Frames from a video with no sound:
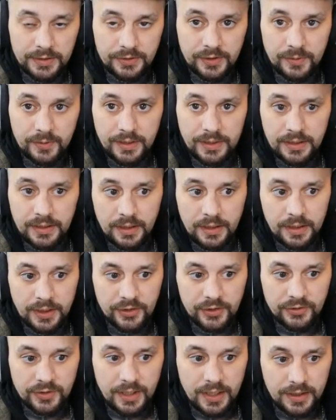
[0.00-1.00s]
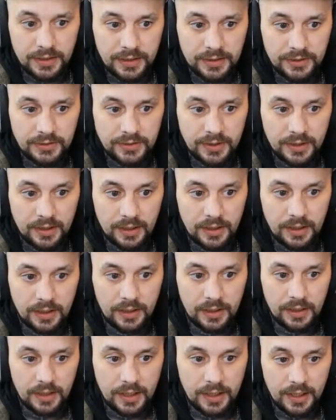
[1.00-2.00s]
to be. I'm going to set this
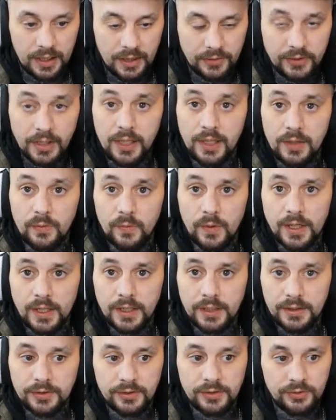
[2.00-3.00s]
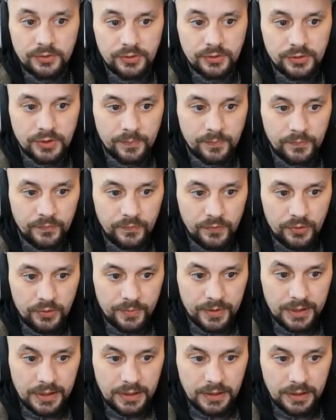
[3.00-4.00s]
as a worker to do the job for
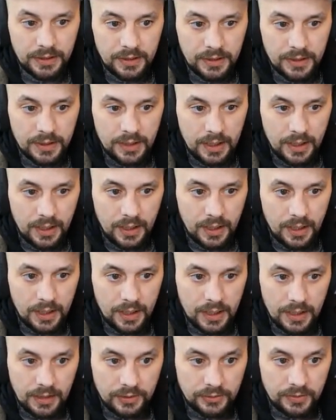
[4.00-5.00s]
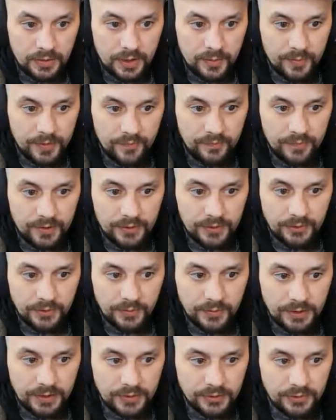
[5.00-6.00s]
me. It's quite a big field,
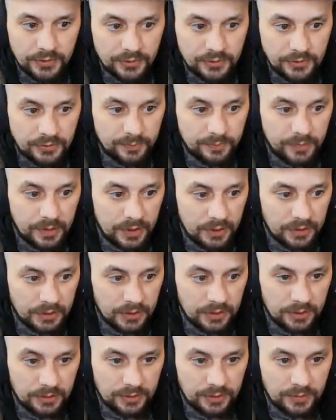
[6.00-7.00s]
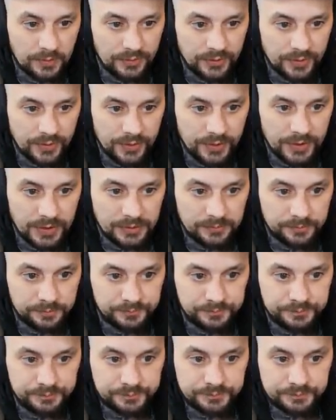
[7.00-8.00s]
so he can just plod along, do his own thing.
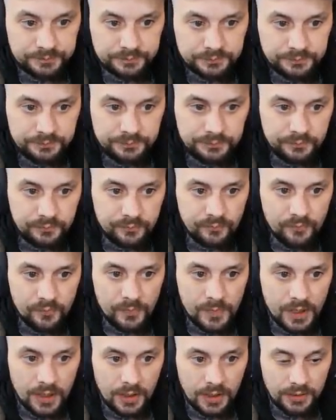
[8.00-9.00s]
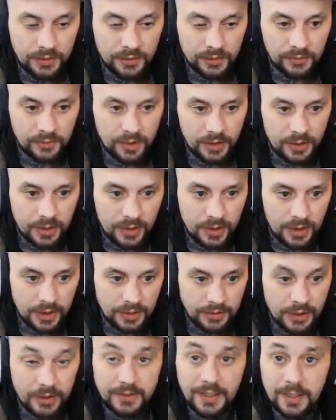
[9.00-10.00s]

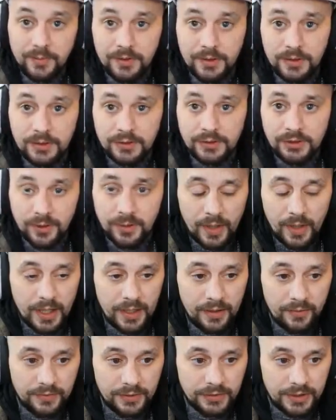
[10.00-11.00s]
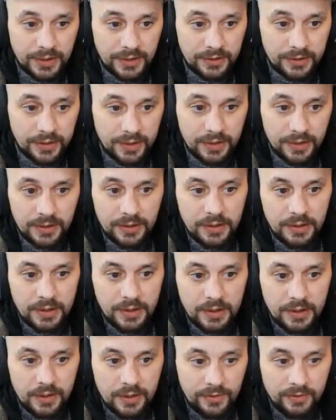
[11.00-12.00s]
I attempted to jump out of the tractor there,
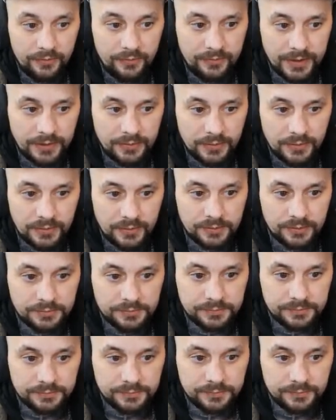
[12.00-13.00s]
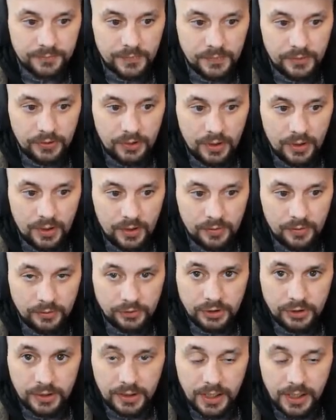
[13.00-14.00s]
failed. So we'll
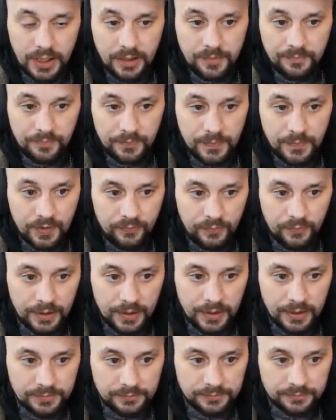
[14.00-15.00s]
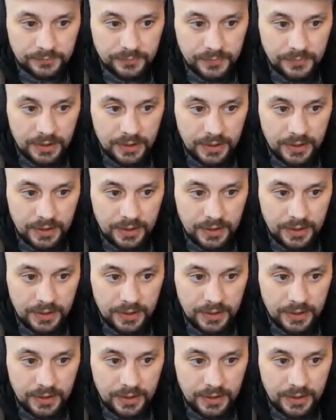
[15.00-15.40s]
try again. Off we go. Nearly get